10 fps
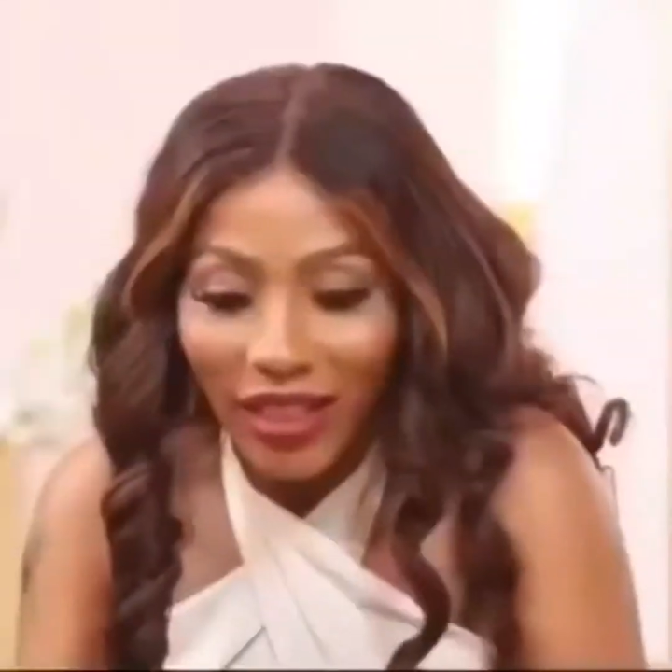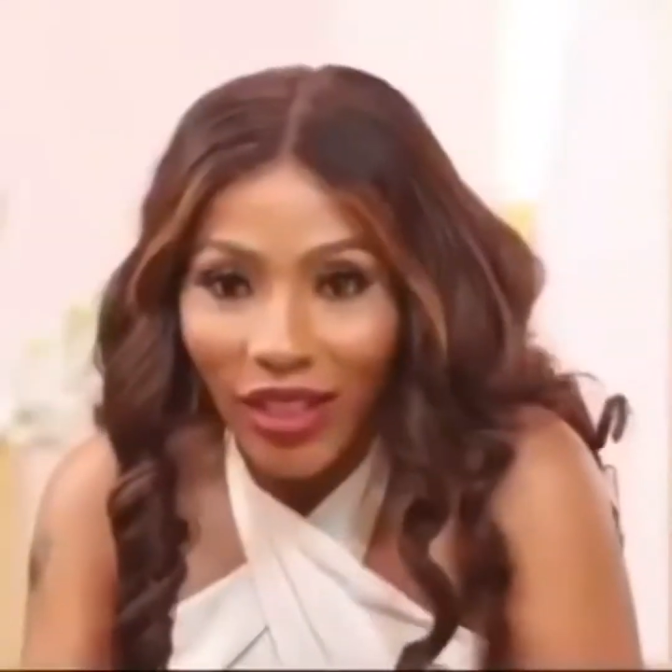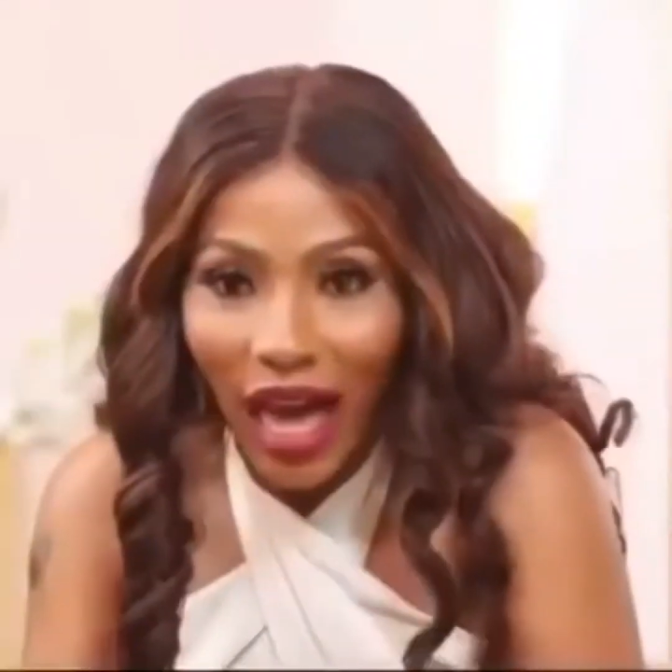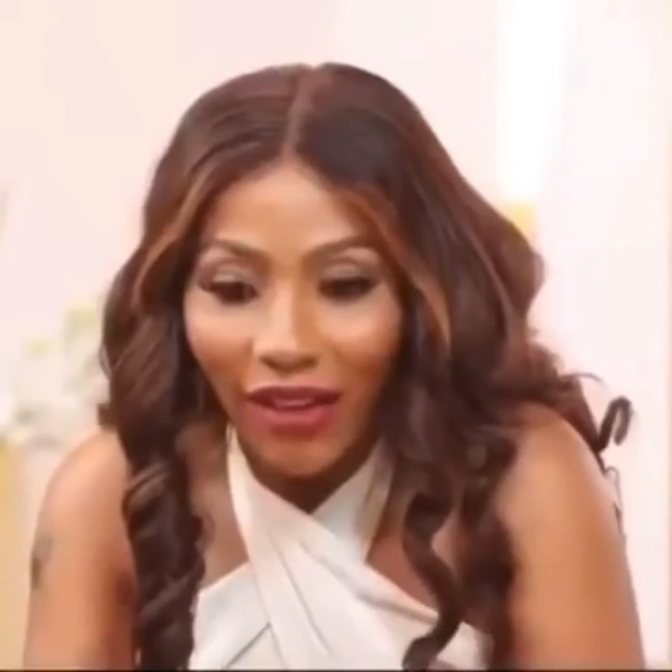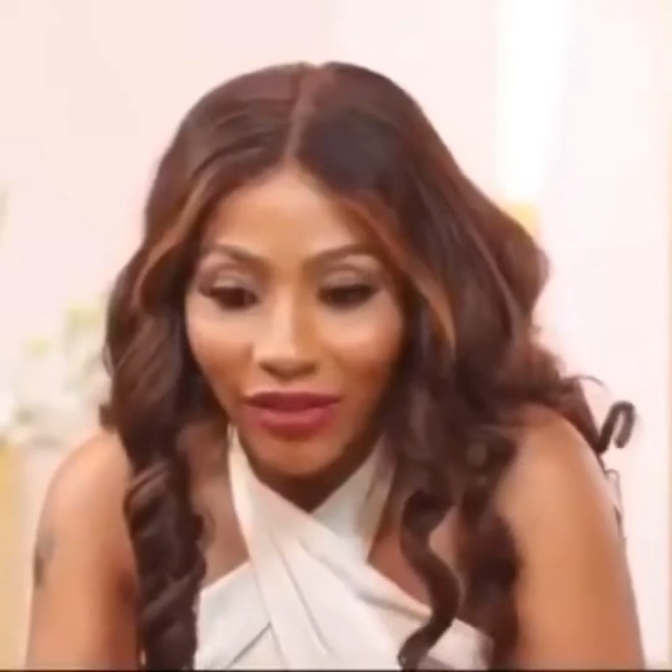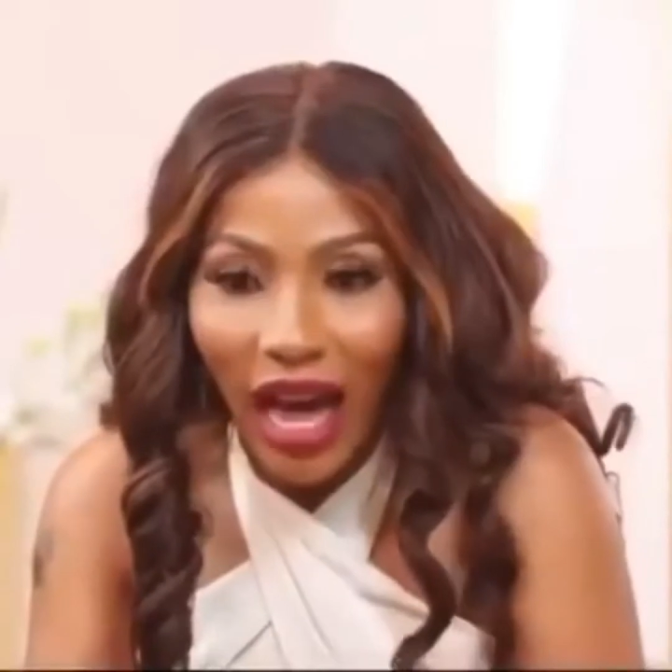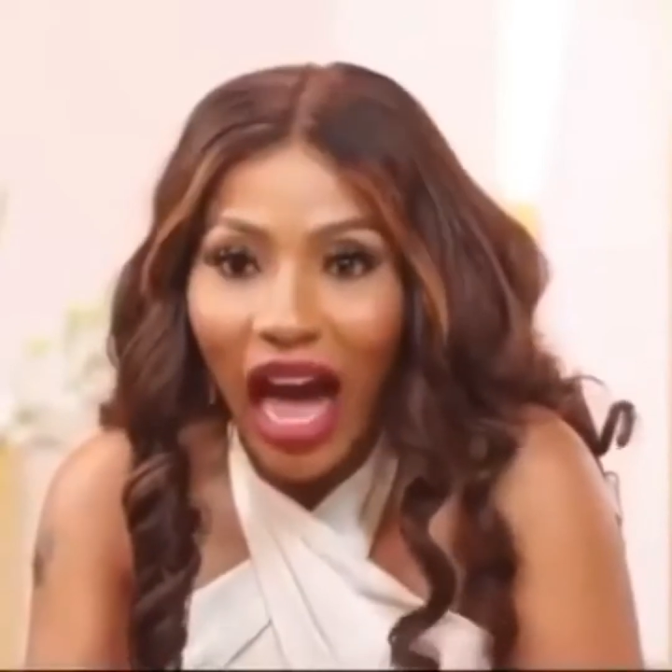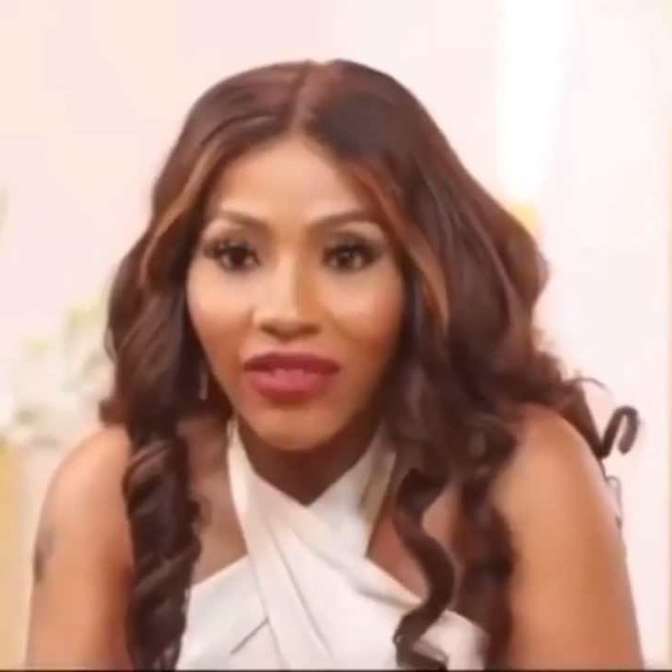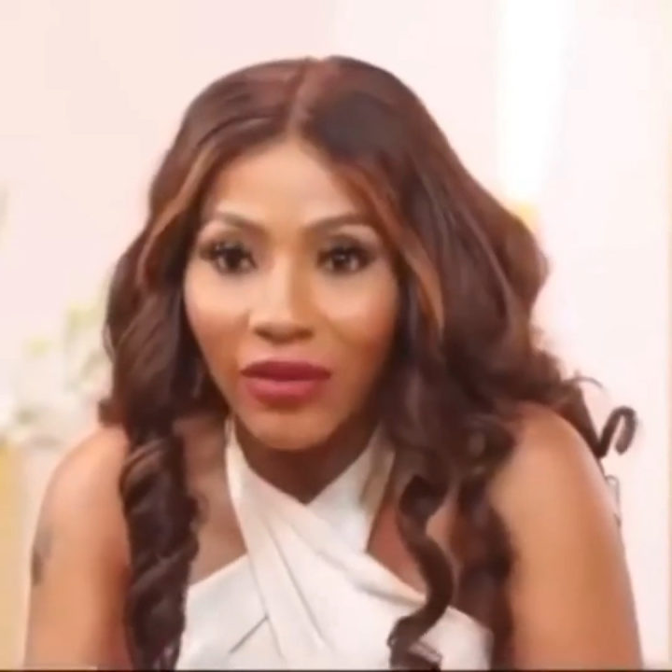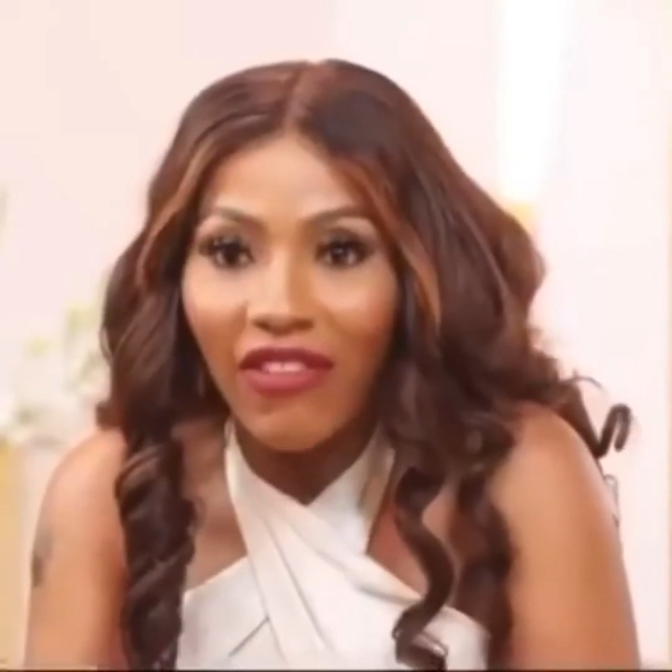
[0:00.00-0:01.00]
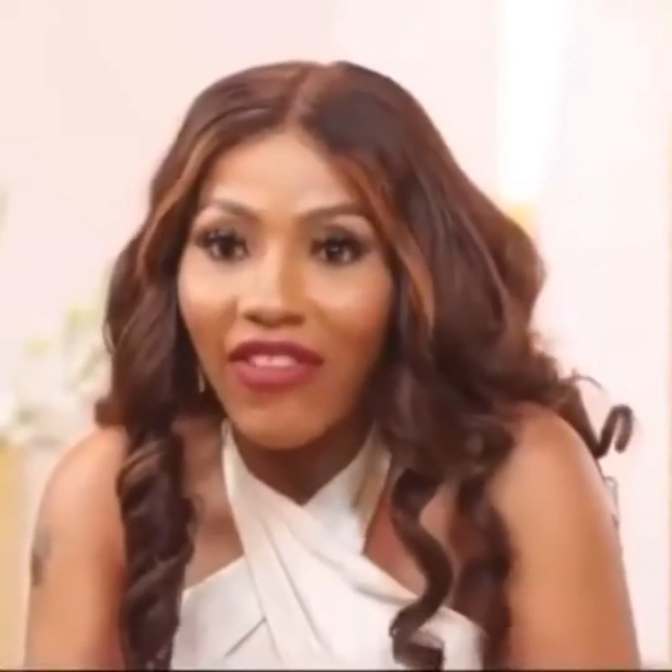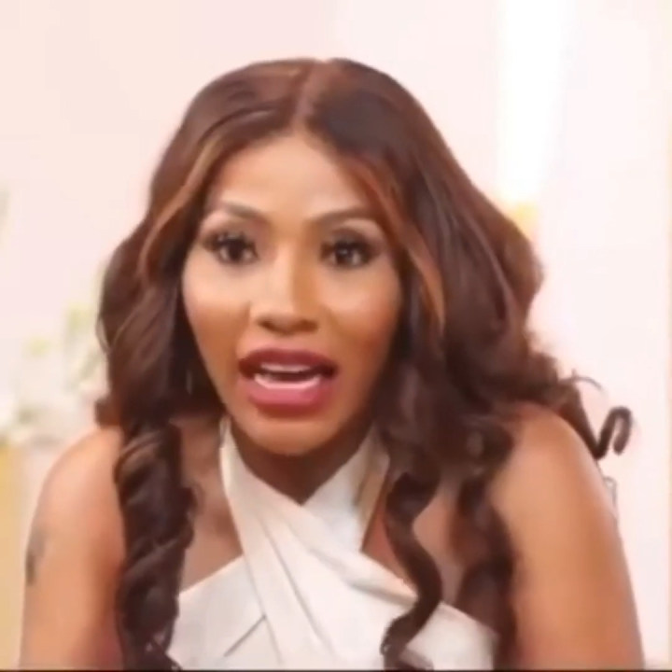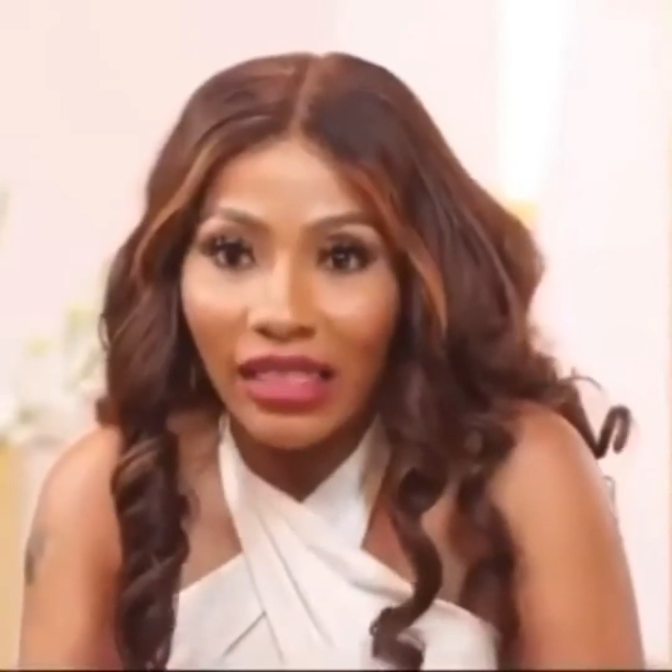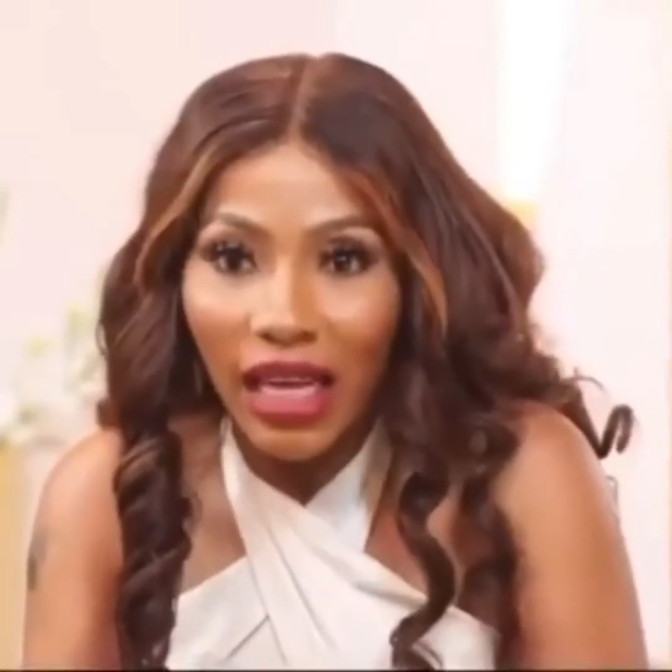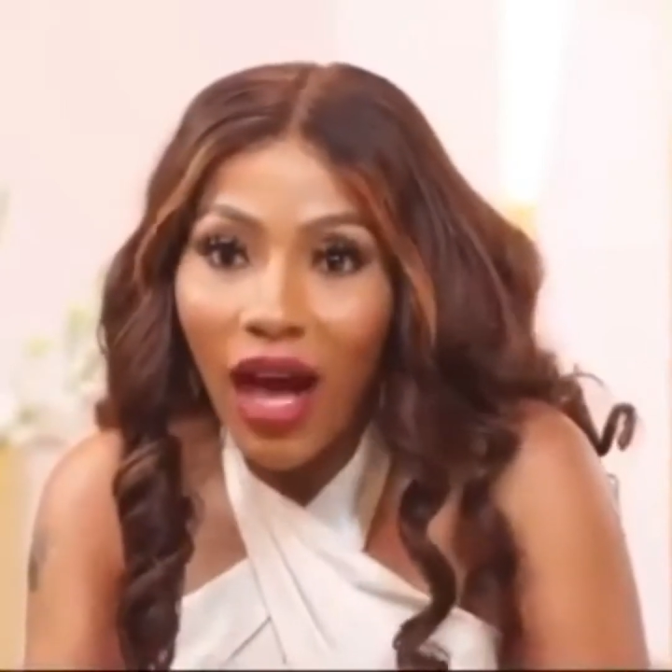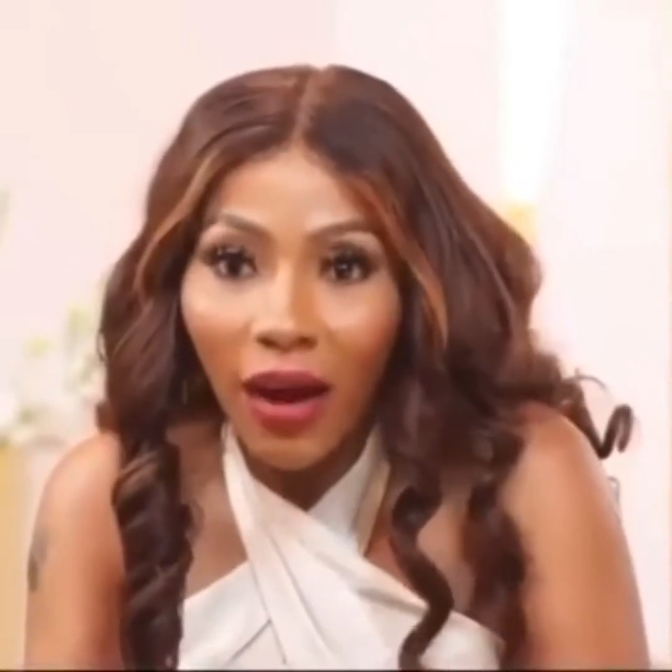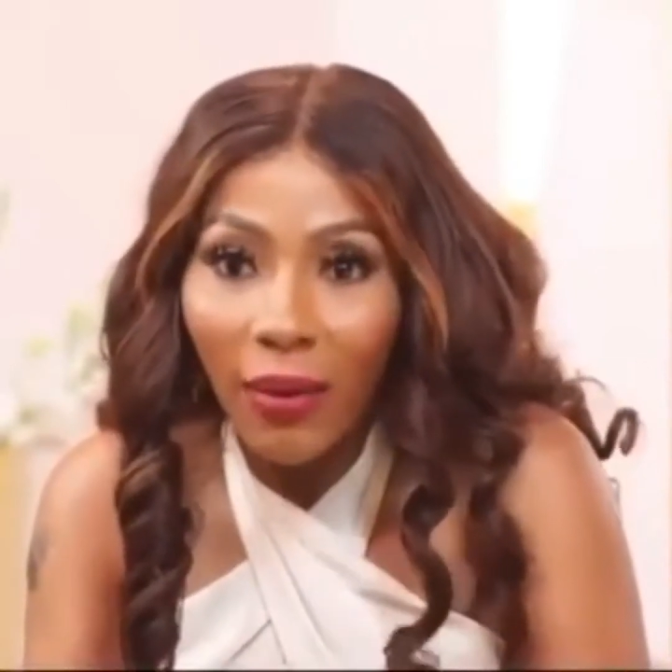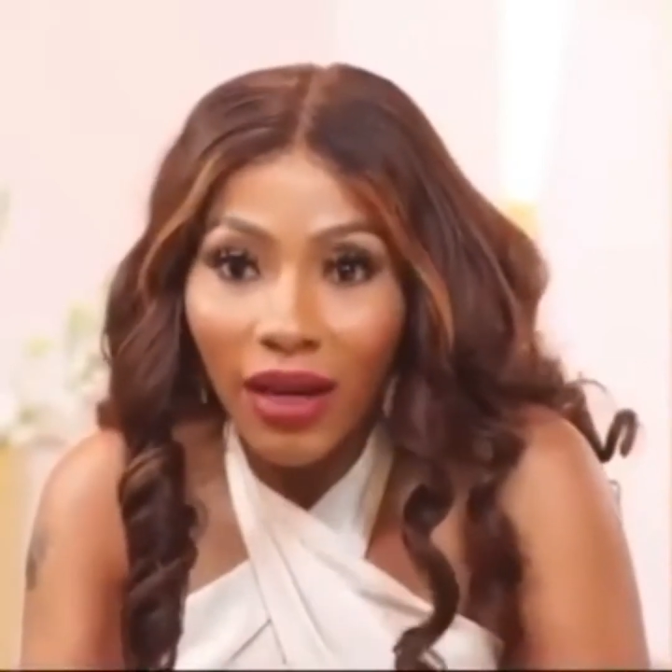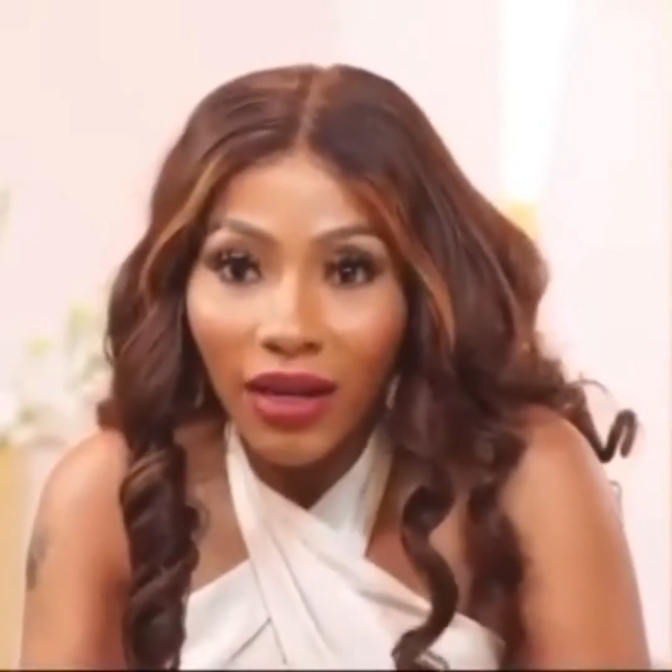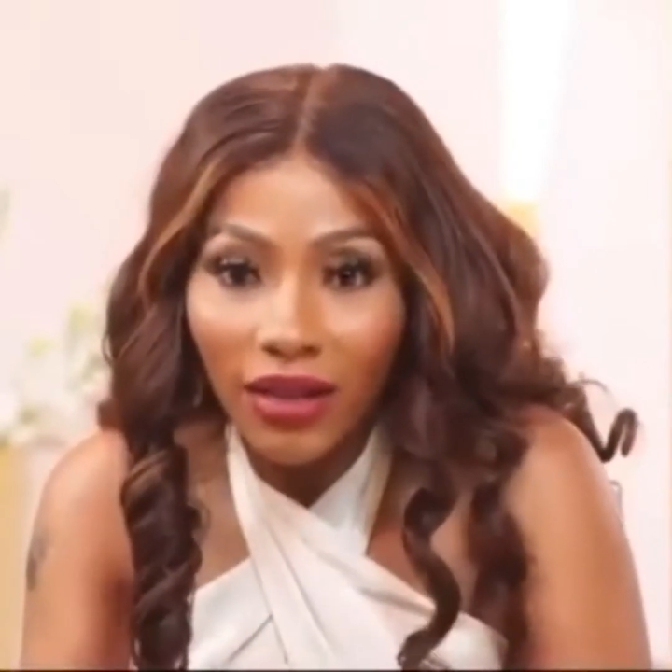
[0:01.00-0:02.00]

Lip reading: You have to have your fangs up.